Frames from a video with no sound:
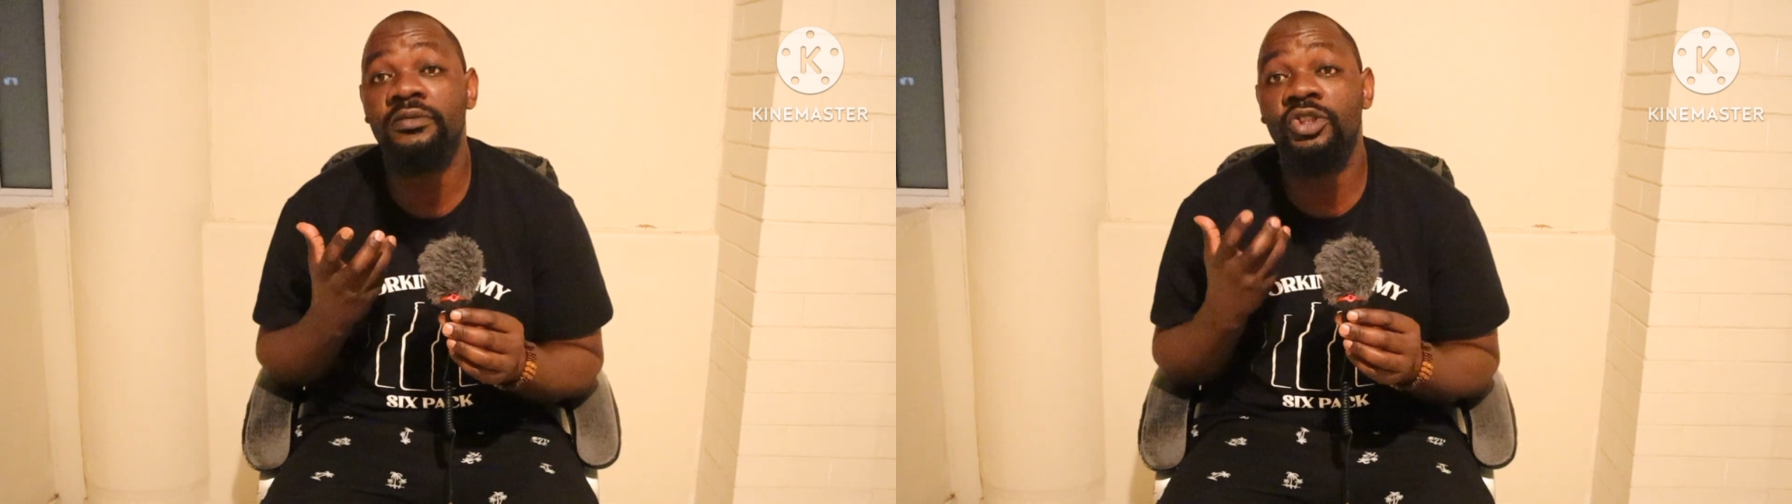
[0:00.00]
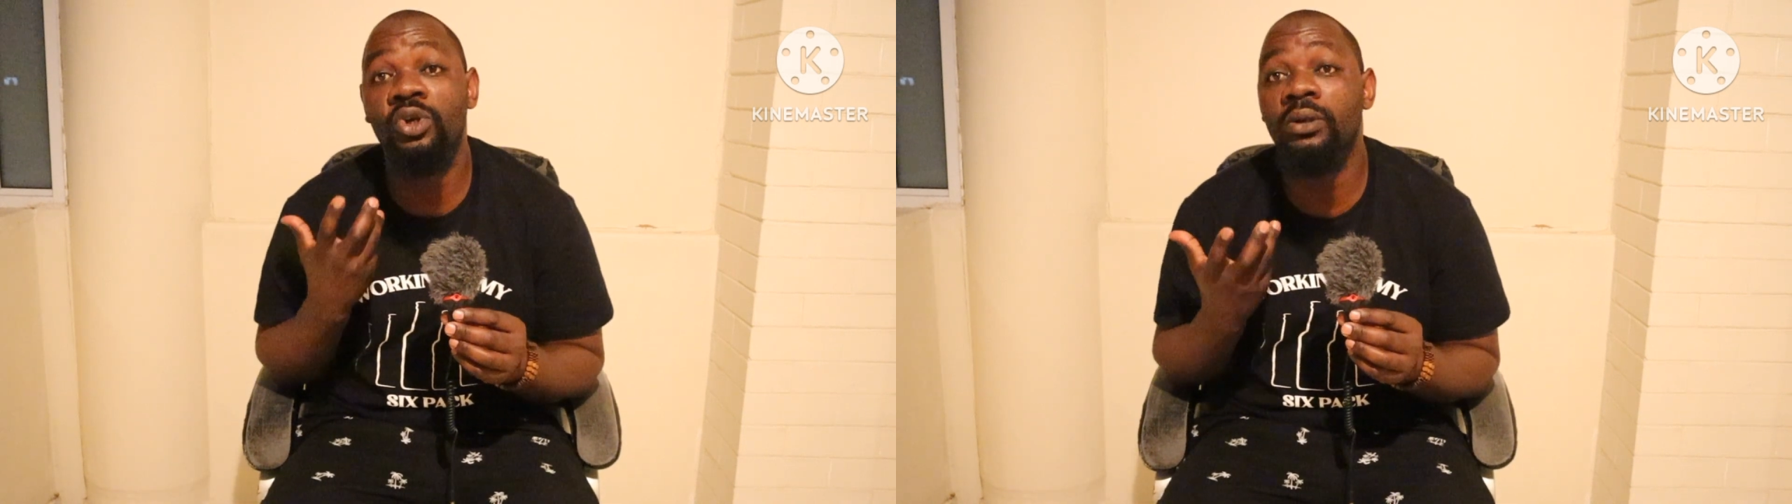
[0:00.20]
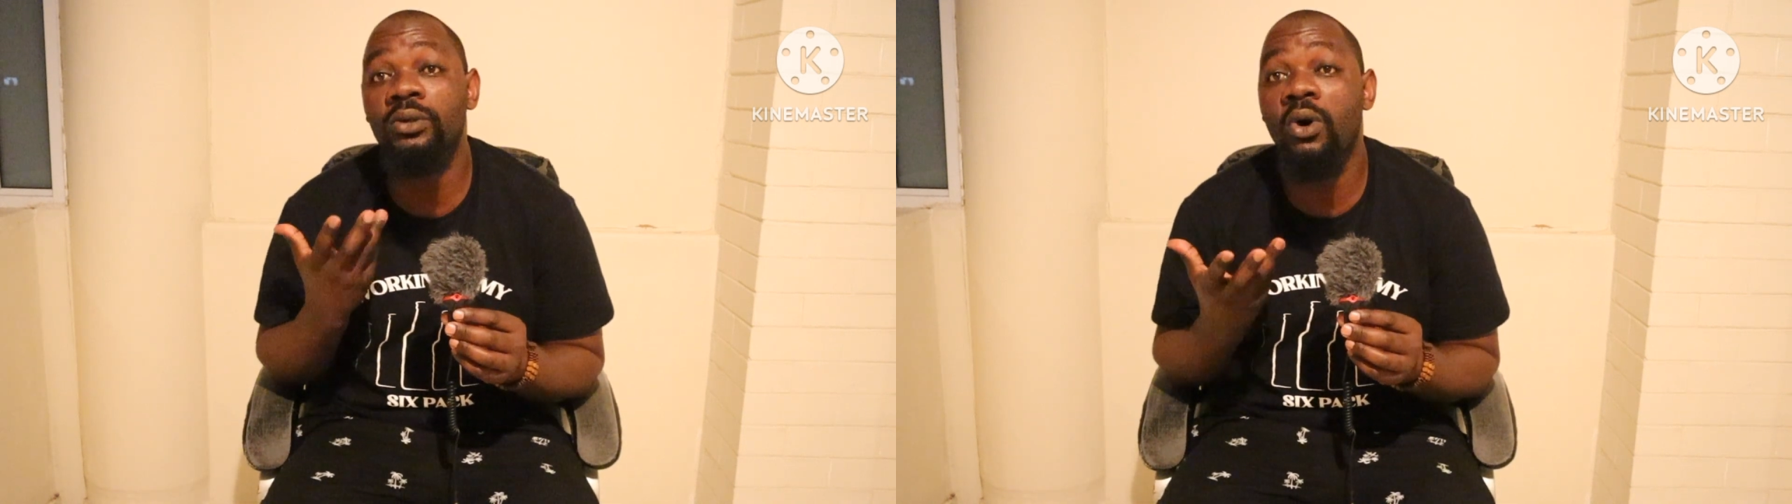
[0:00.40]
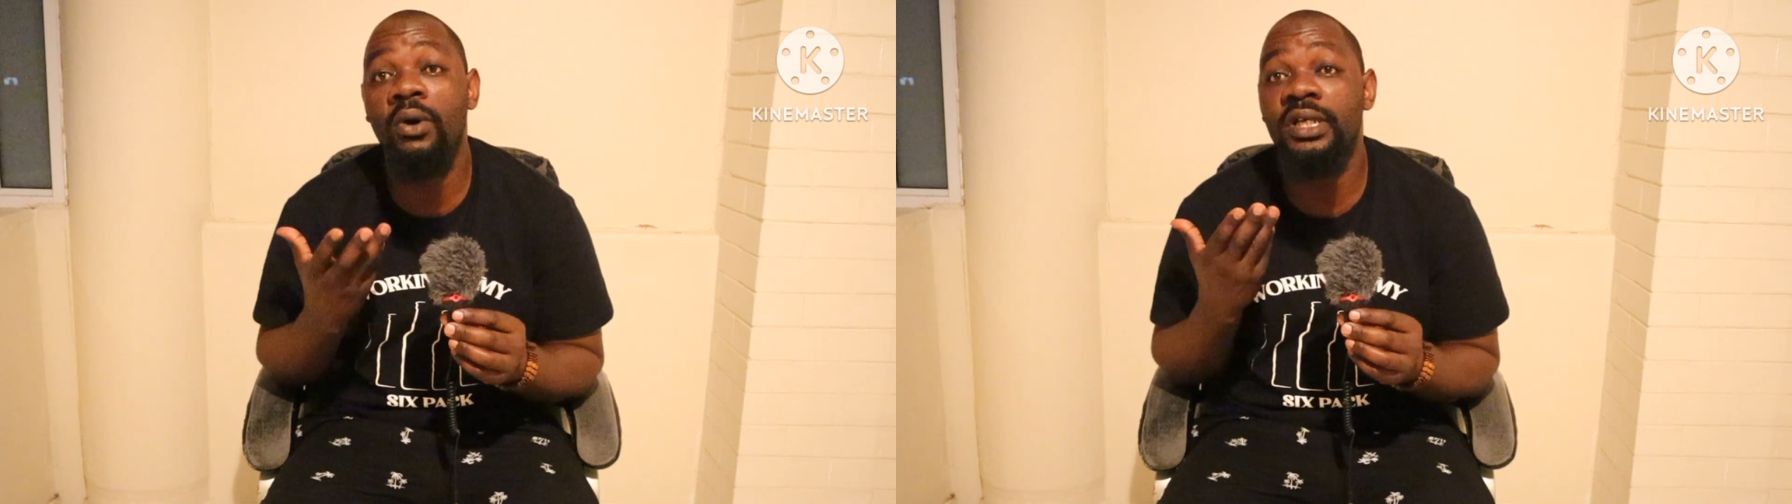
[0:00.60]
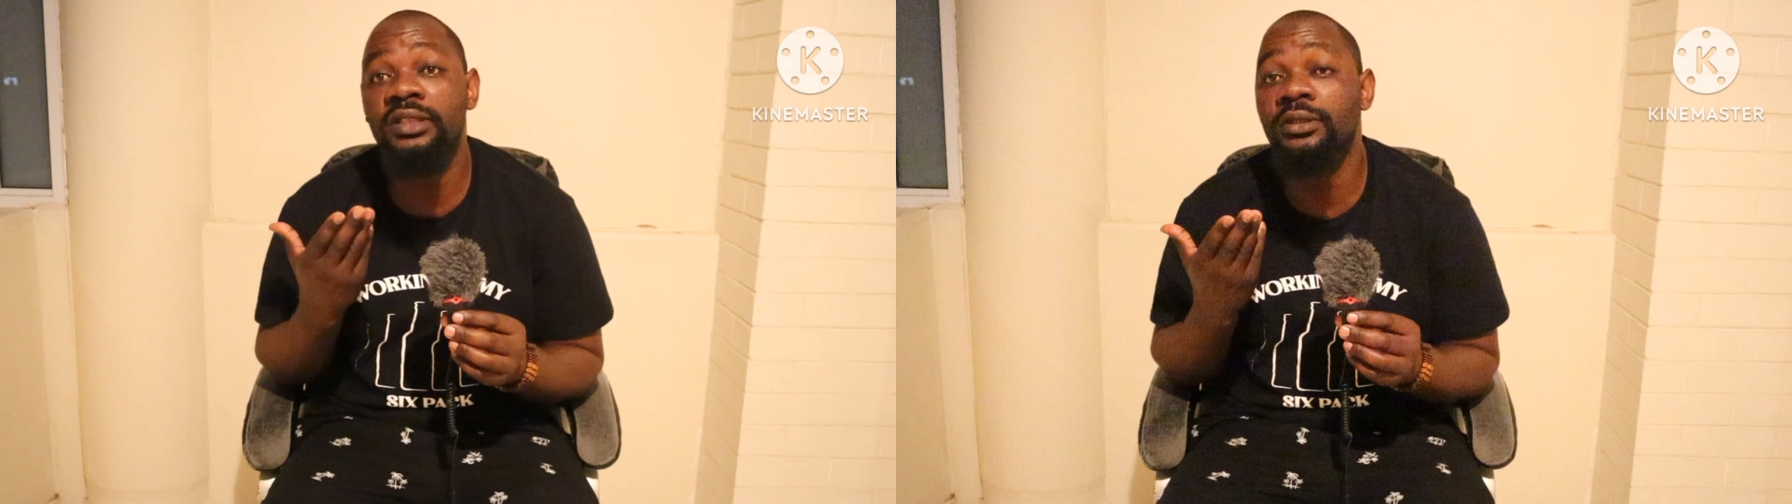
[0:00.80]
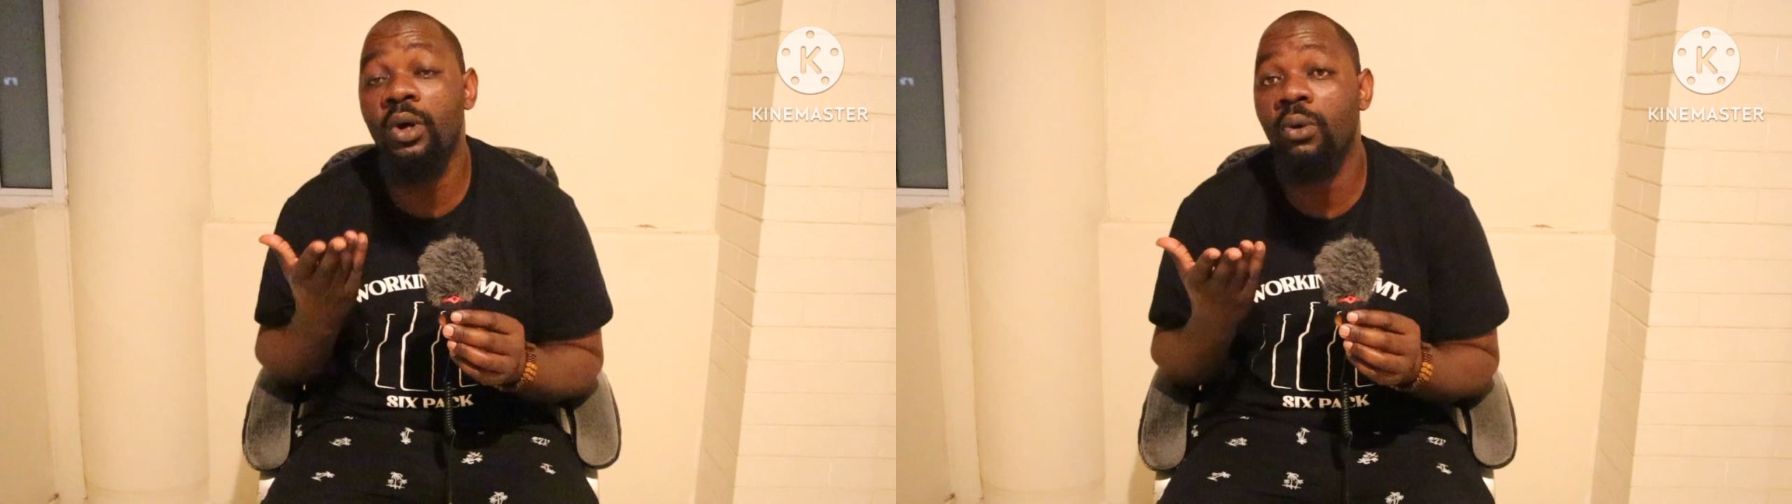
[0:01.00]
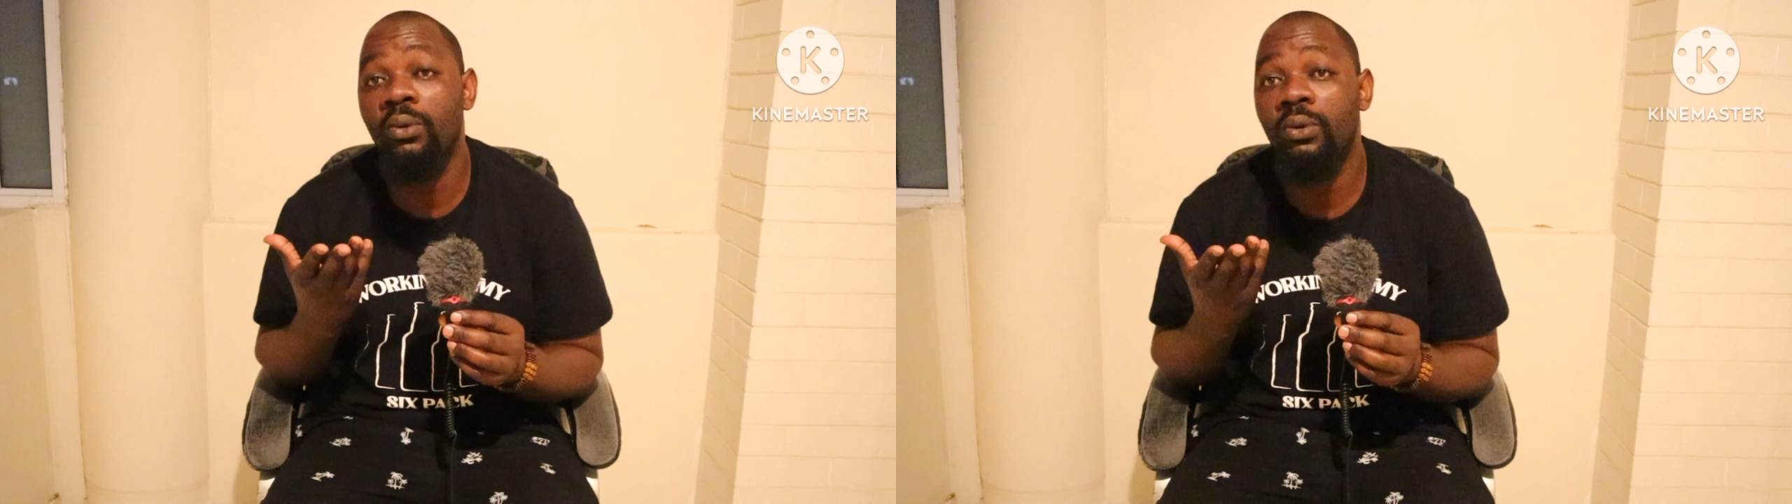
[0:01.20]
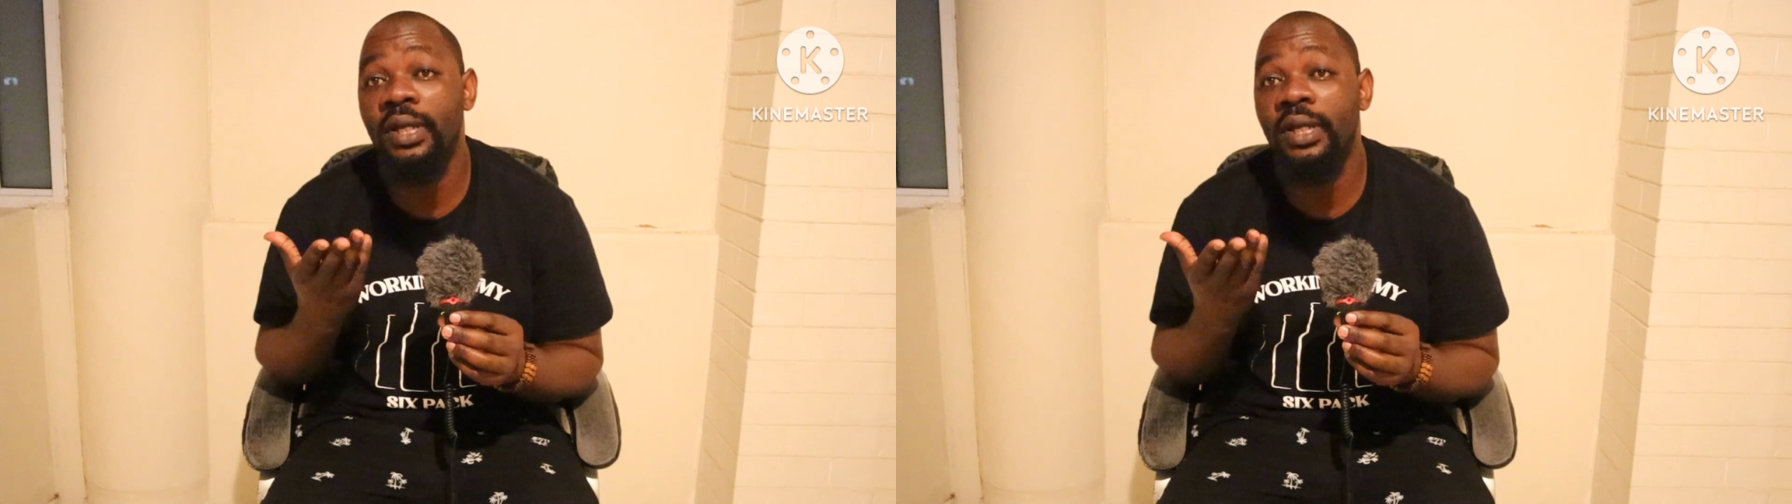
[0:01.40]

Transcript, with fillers: Your no is no,